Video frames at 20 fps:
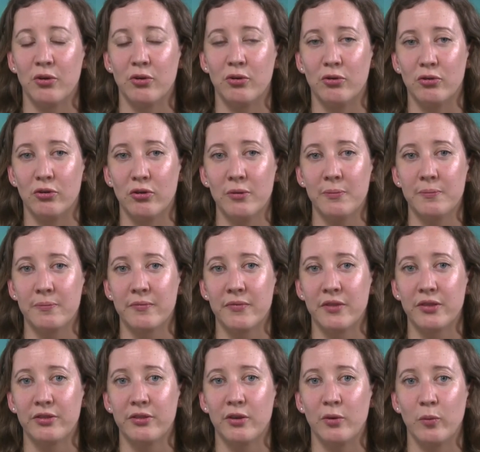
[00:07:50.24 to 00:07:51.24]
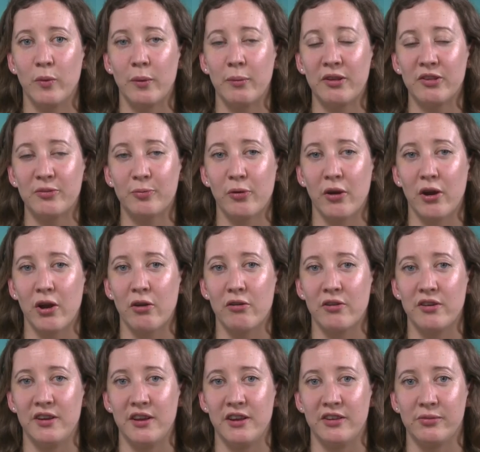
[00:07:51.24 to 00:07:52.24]
or that women's
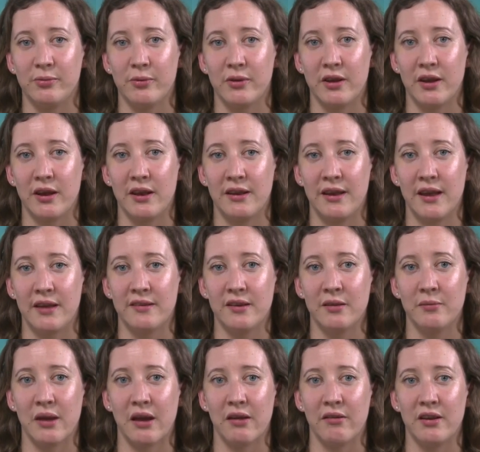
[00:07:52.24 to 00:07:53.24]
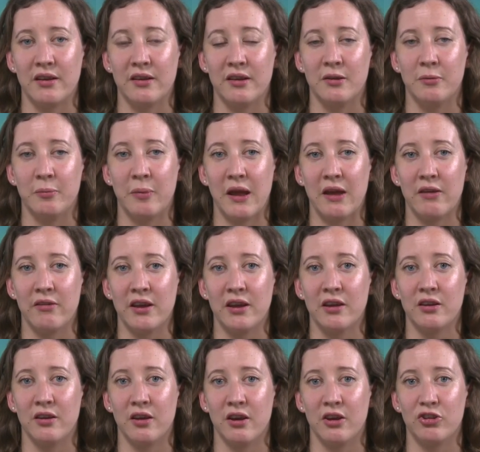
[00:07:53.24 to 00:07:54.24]
priorities were in getting married and bearing
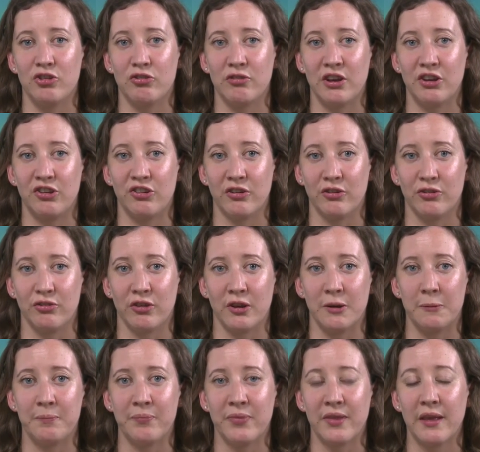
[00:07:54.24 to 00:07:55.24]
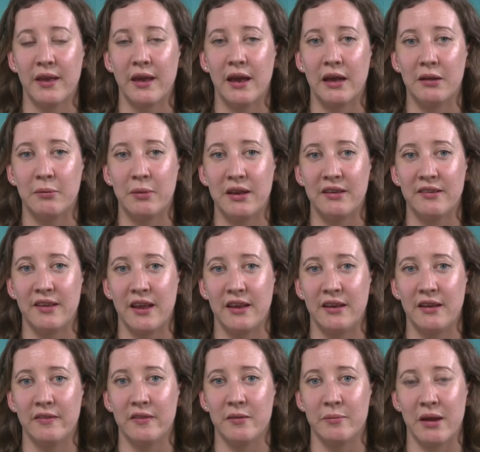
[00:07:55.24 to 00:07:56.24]
and nurturing children and
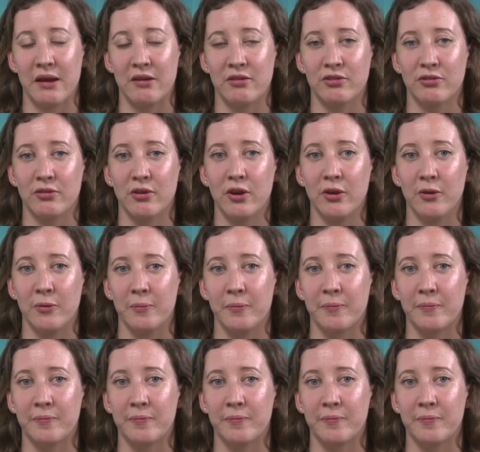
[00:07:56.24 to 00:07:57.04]
maintaining the marital home.